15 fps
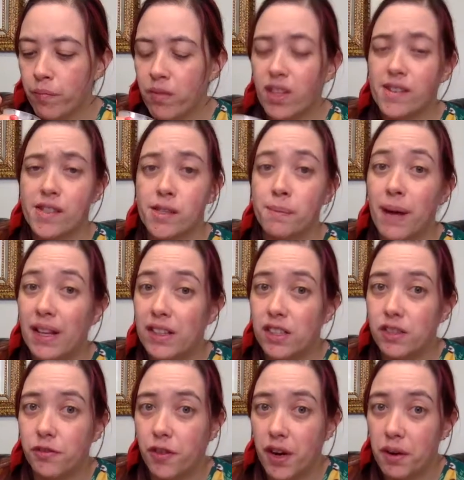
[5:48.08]
The smell
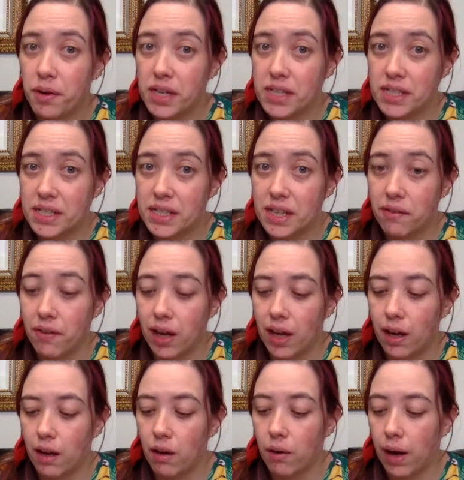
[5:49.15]
is very
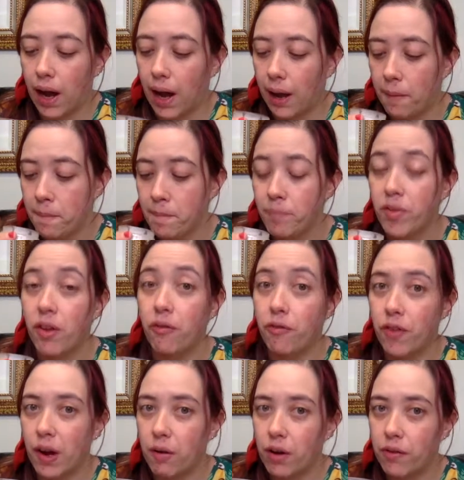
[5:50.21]
deceiving. Okay.
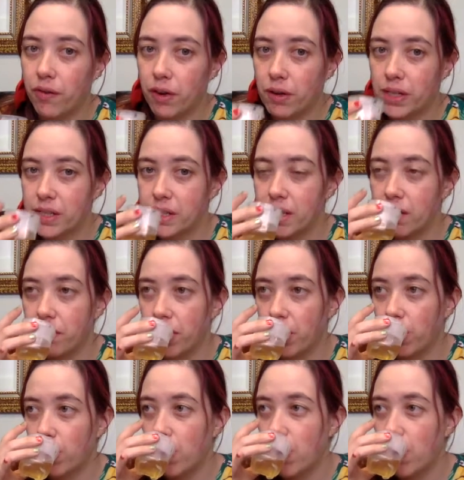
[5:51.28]
Very, very deceiving.